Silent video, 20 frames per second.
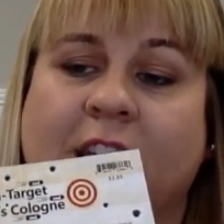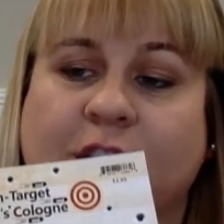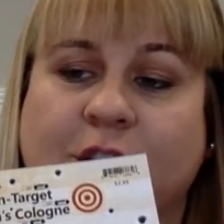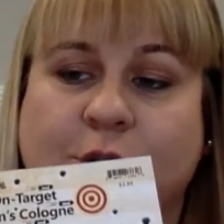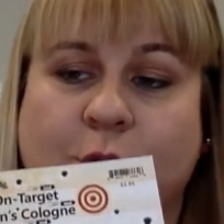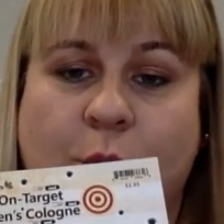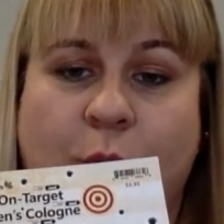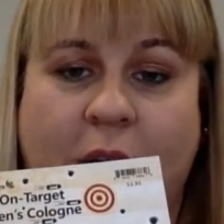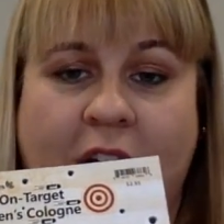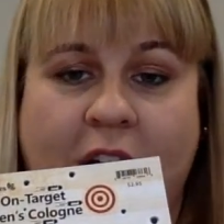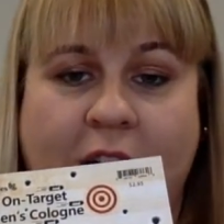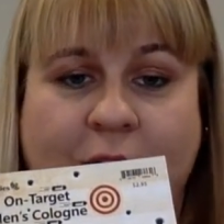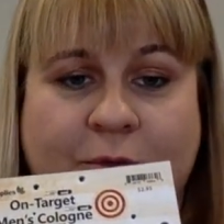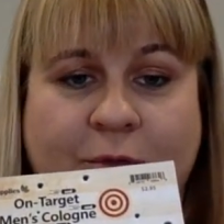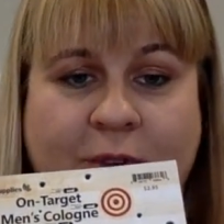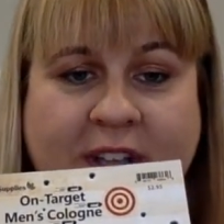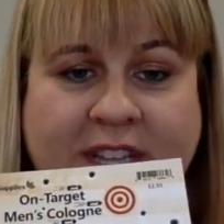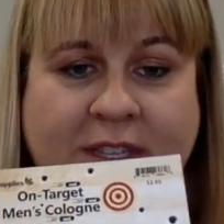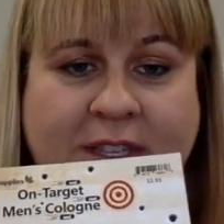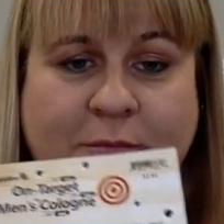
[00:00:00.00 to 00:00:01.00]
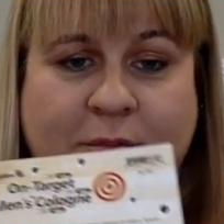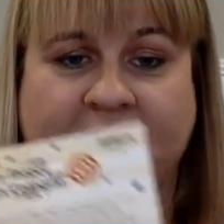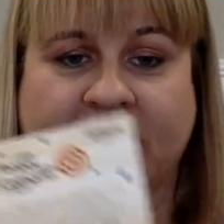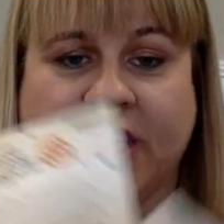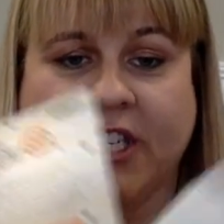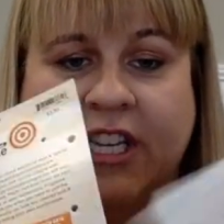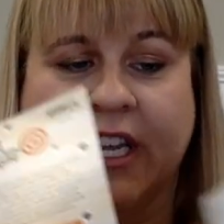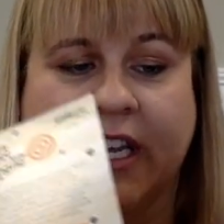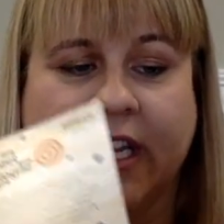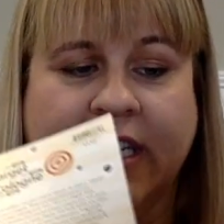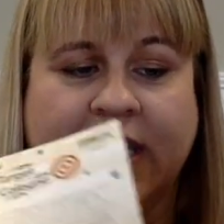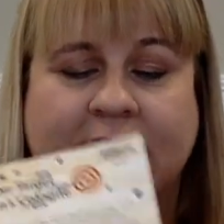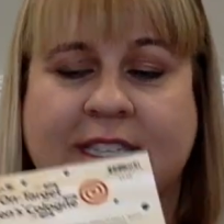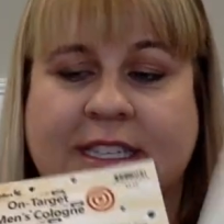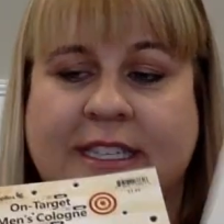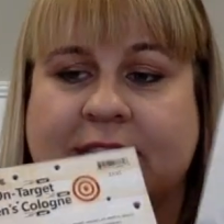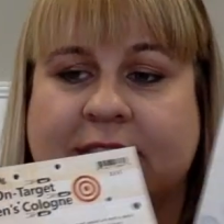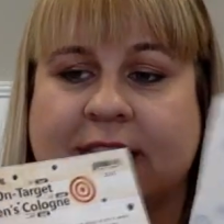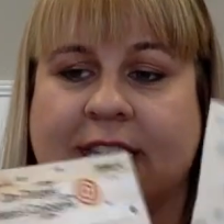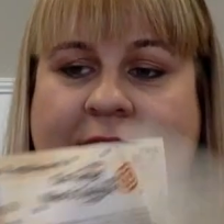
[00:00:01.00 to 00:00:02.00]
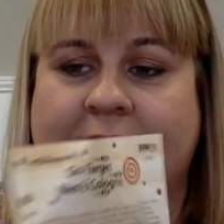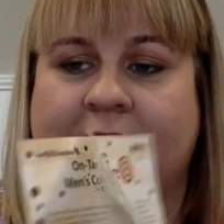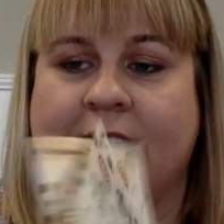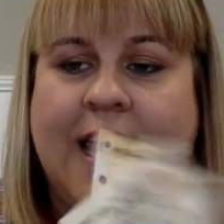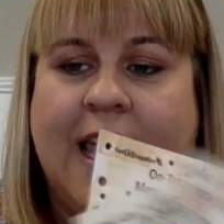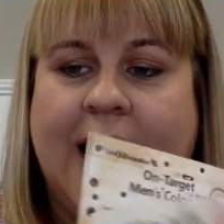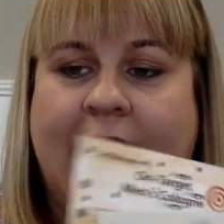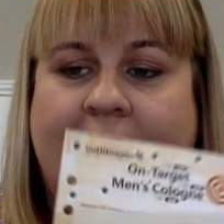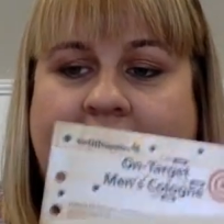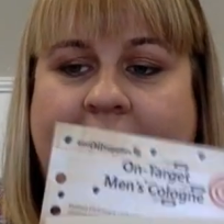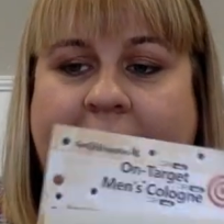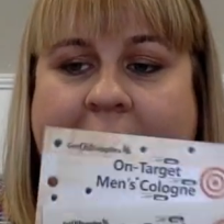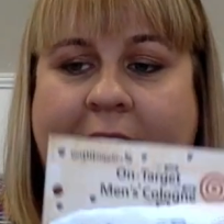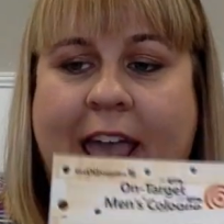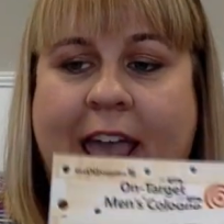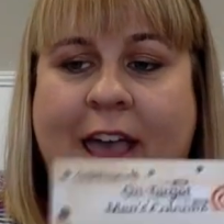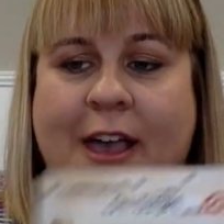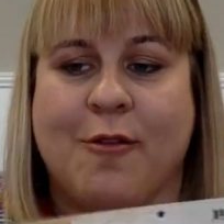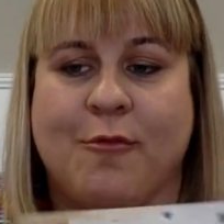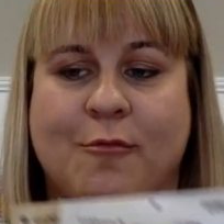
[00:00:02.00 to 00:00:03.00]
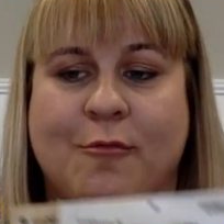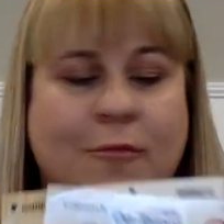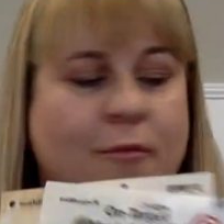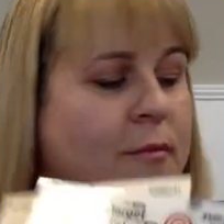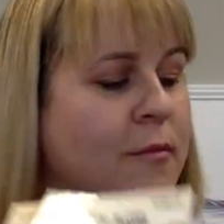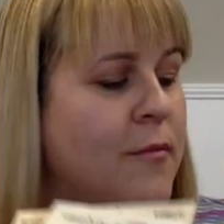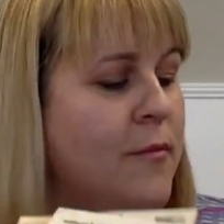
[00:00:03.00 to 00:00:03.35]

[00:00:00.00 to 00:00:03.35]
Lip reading: 12 recipe sheets, and